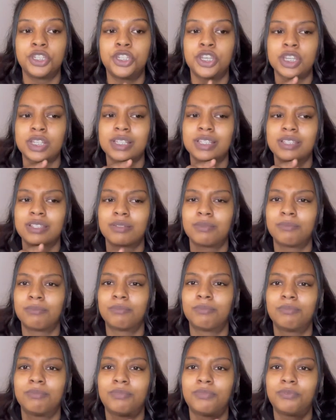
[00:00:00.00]
just
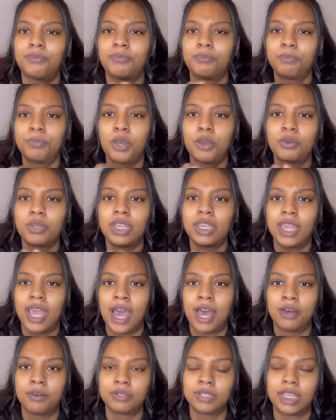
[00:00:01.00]
poking
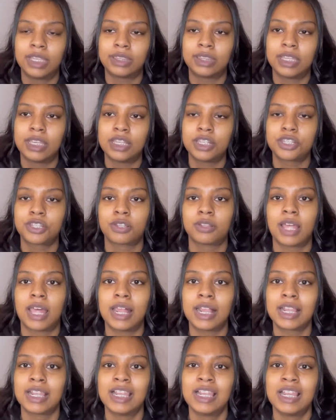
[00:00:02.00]
out like this, so
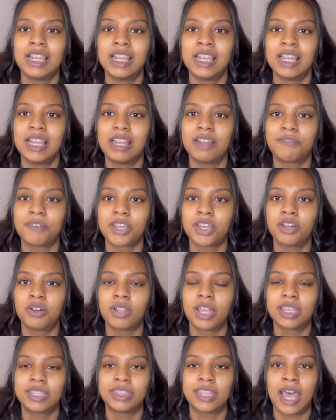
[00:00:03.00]
like if I go
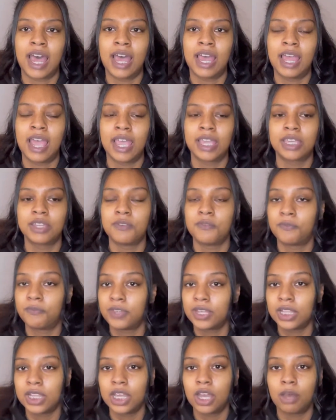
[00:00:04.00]
like that, I can
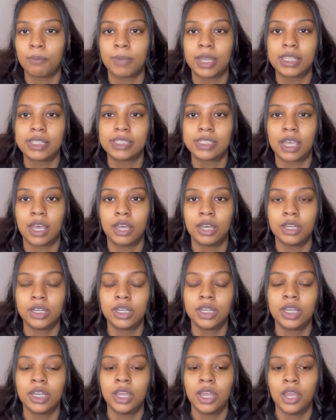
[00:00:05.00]
feel it on my
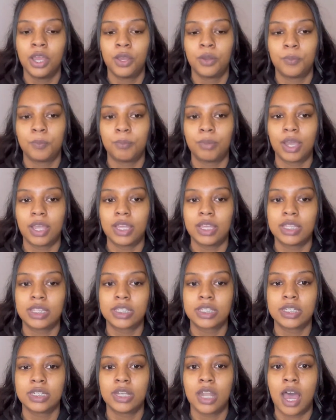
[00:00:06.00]
tongue, but
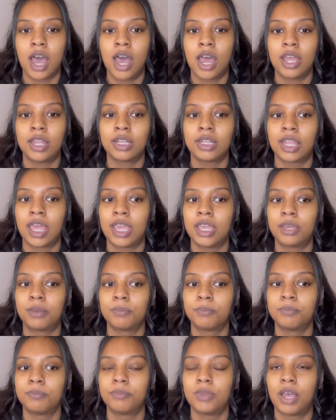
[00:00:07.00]
it's not like
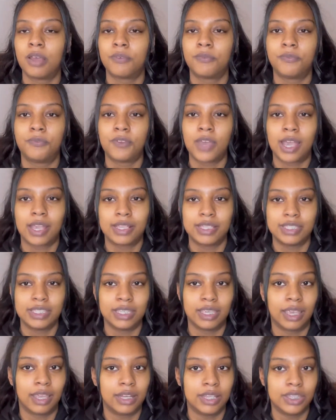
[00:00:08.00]

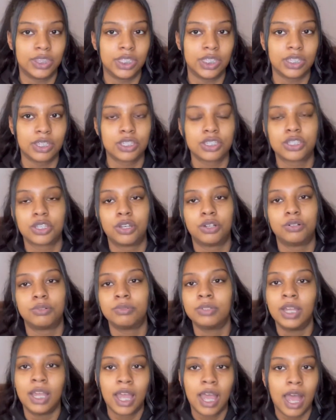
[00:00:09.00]
affecting anything,
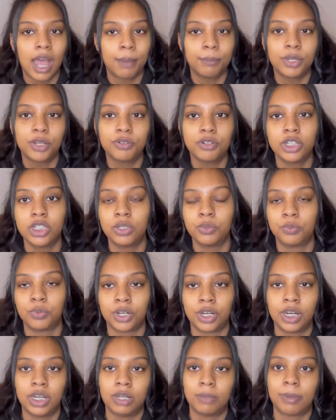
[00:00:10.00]
so I'm not really
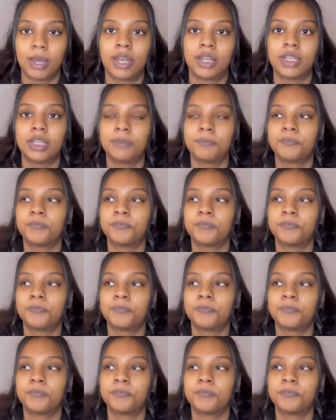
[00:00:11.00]
worried about it.